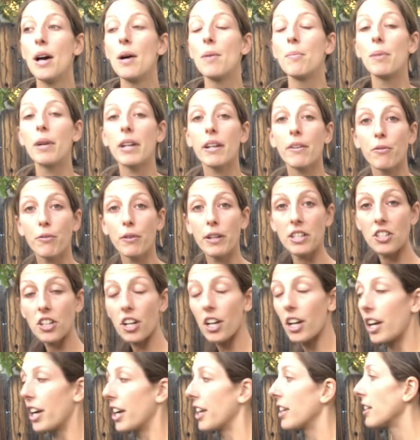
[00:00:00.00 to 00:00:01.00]
But if we
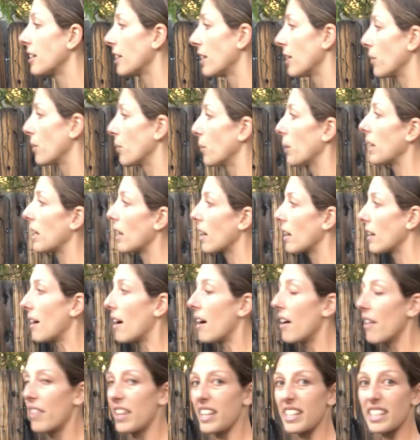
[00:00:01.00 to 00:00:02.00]
turn, we could
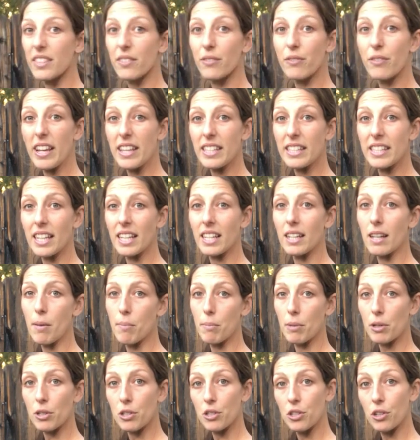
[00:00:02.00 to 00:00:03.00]
call this facing
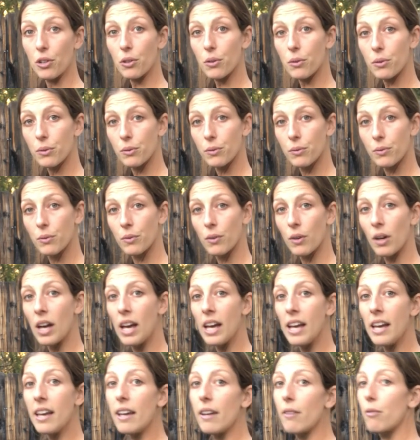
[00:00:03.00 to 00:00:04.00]
number 2.
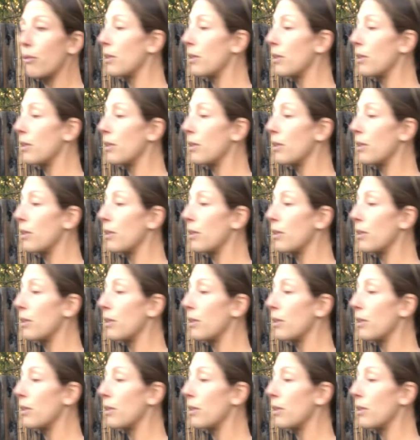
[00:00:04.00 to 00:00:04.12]
If